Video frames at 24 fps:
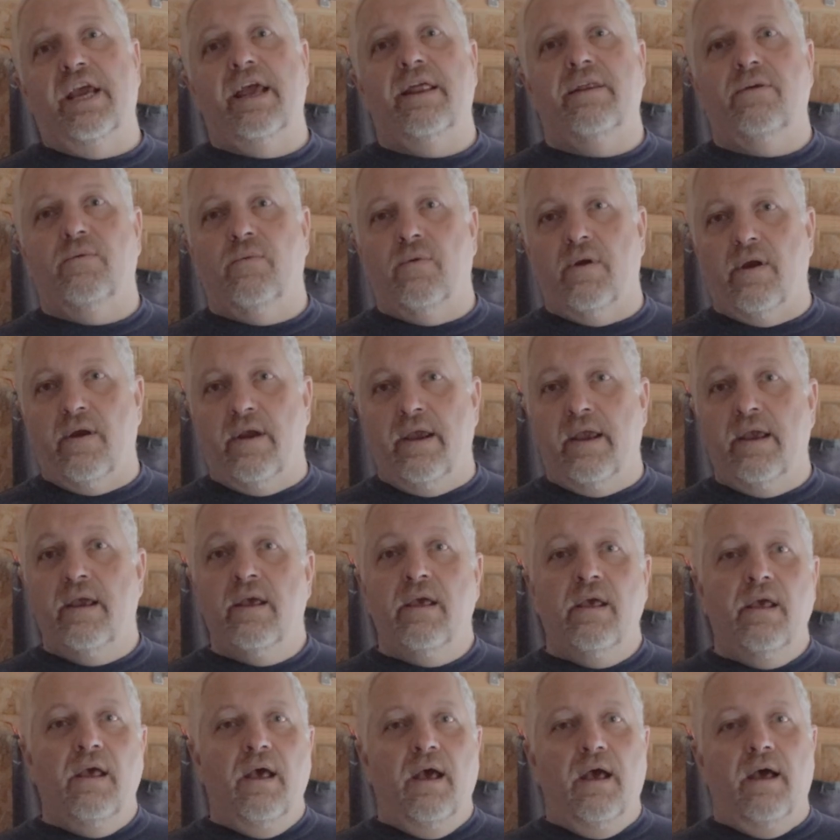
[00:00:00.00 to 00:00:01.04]
January.
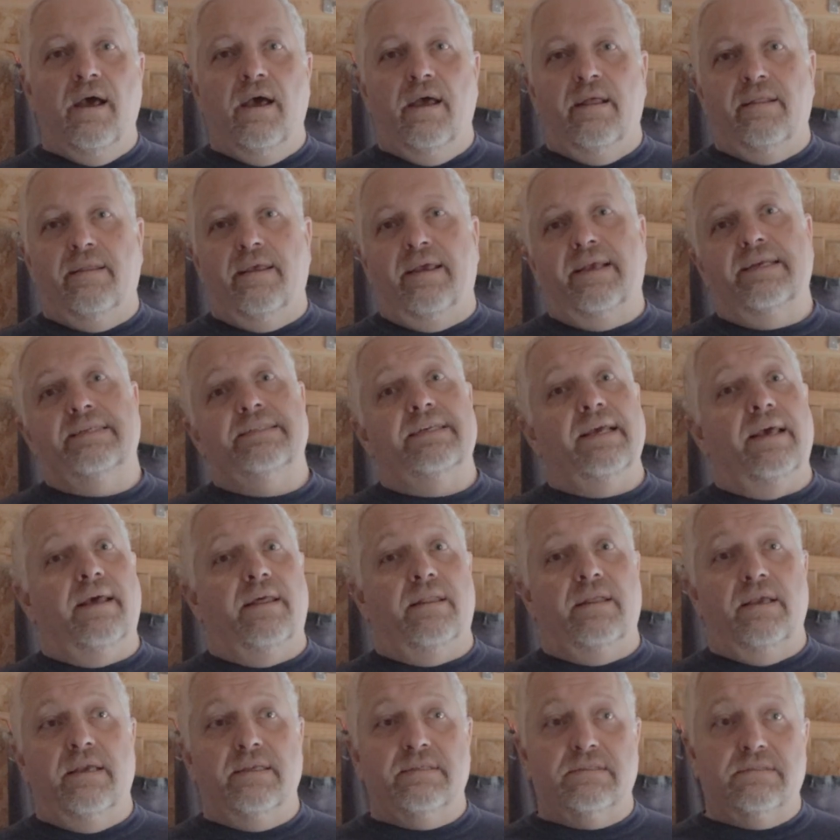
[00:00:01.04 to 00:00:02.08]
Like I
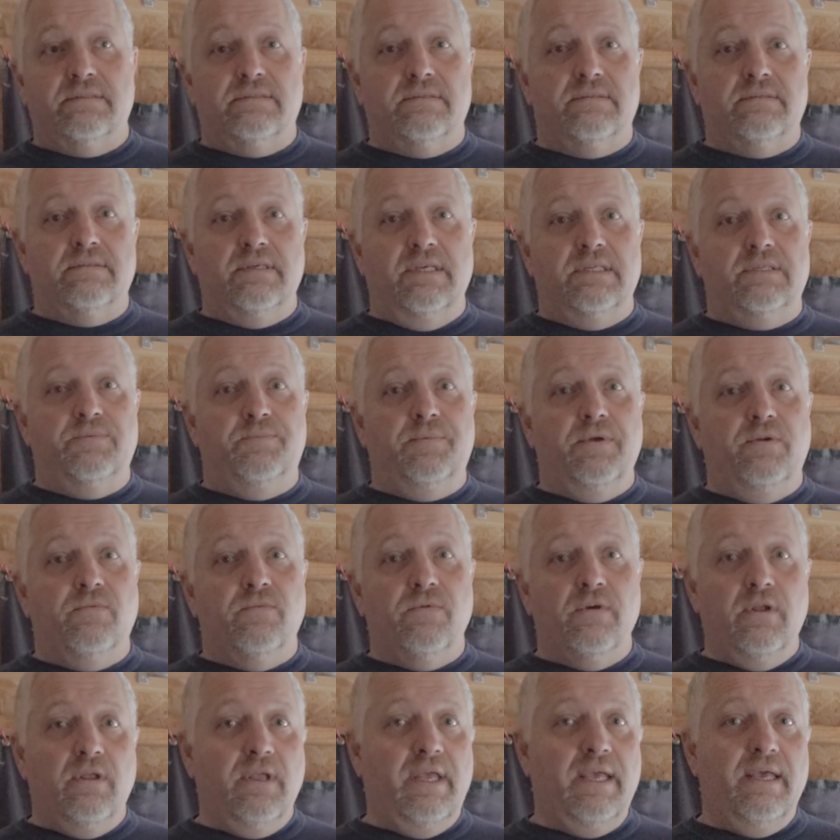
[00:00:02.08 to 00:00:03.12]
said, it's been
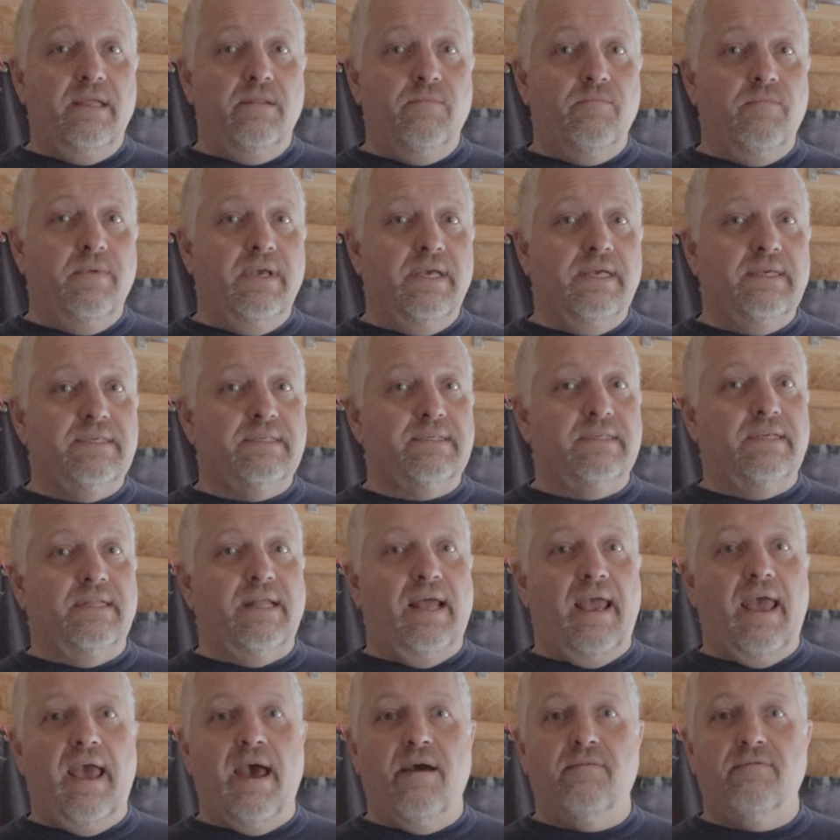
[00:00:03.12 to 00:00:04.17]
real hit and miss, and
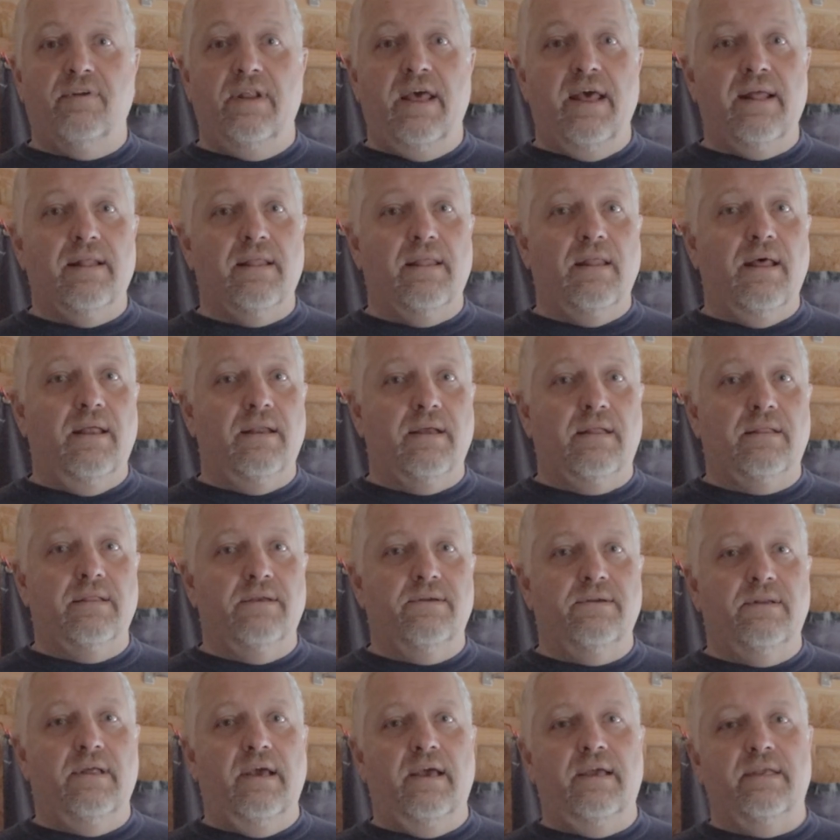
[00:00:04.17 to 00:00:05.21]
I haven't had a lot of
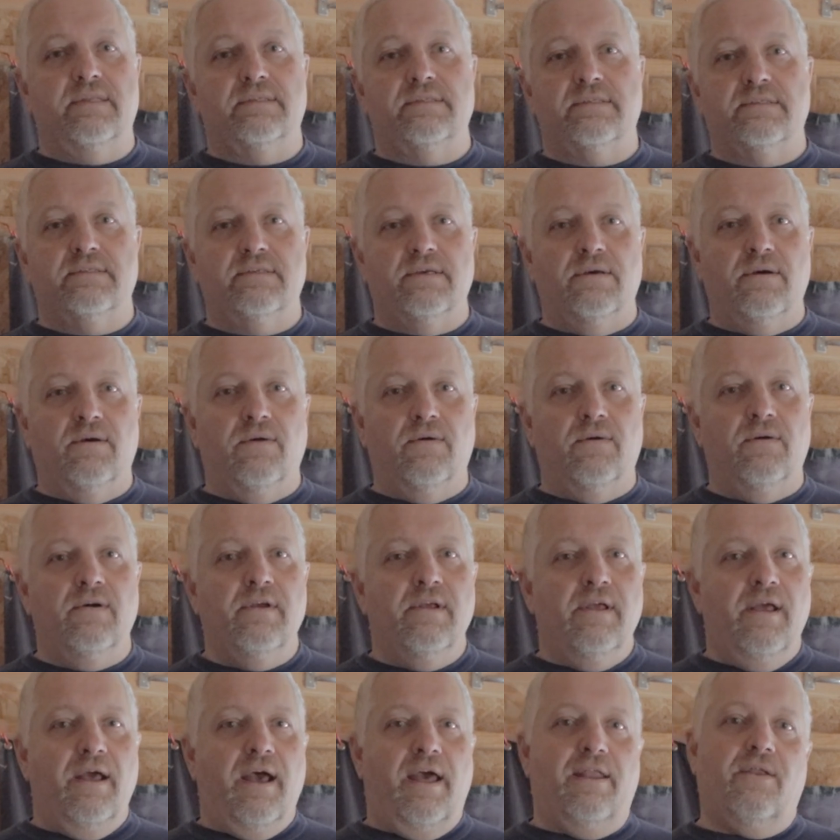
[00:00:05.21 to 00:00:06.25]
clear nights. So
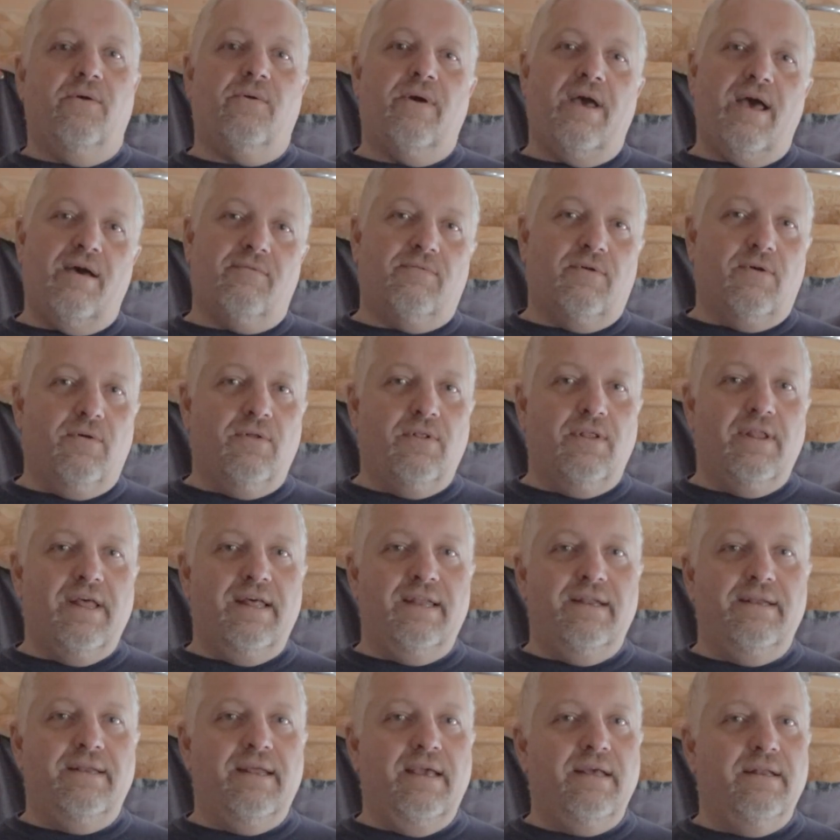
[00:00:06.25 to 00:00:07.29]
I don't have a whole
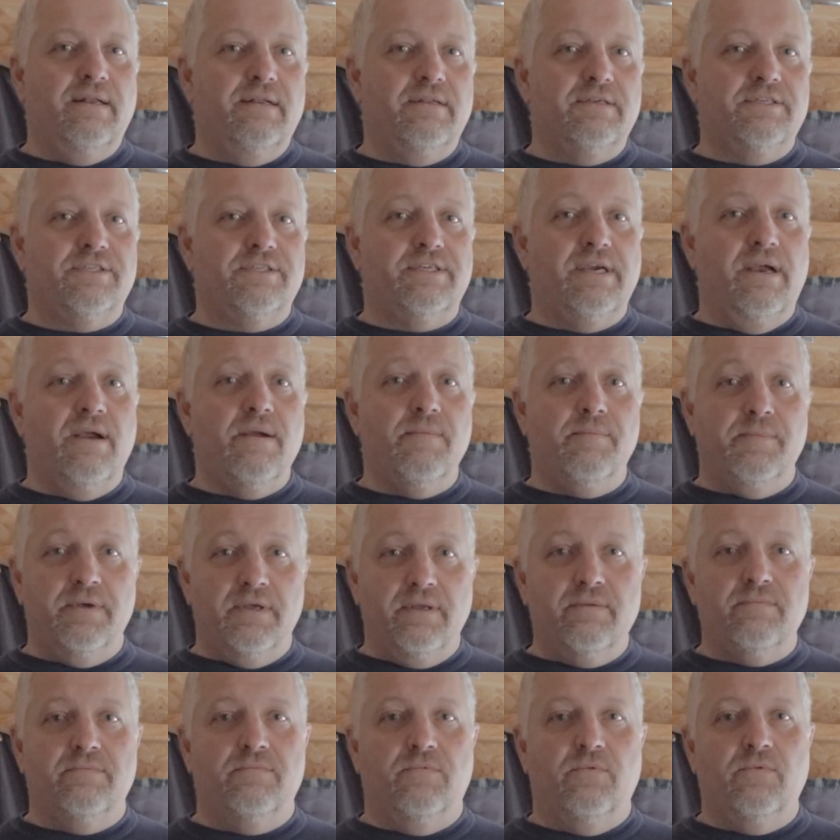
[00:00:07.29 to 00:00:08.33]
lot of data to share,
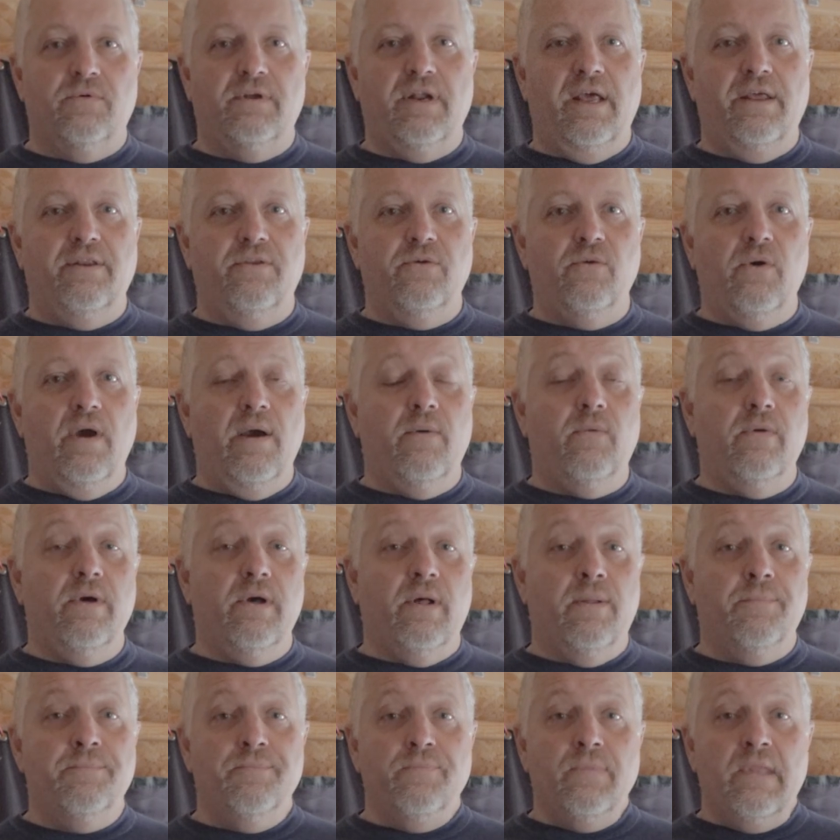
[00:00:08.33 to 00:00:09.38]
but what I do, I
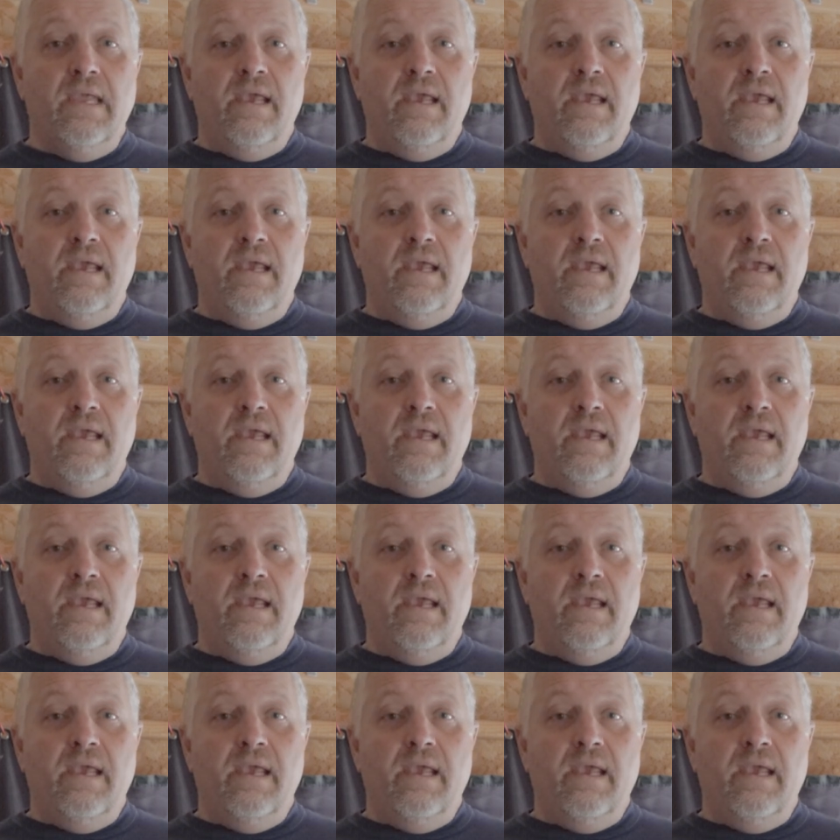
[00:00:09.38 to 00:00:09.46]
will.